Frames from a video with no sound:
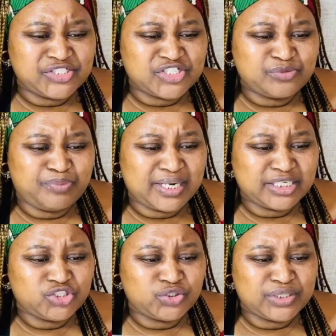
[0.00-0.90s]
just
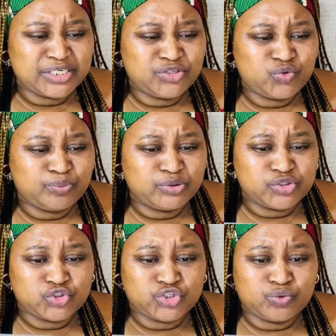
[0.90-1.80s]
parachuted into
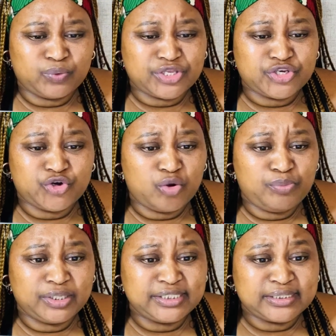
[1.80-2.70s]
position with no
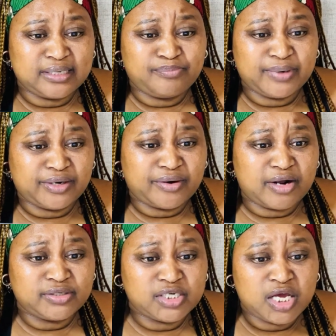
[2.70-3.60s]
political
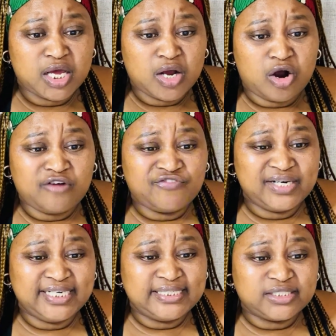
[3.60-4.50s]
background of
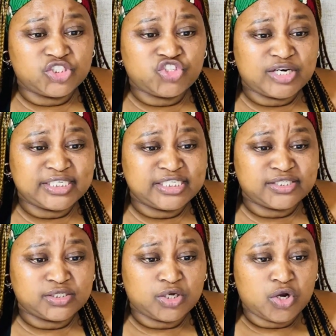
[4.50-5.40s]
leading
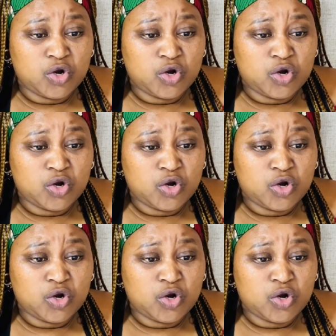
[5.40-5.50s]
structures.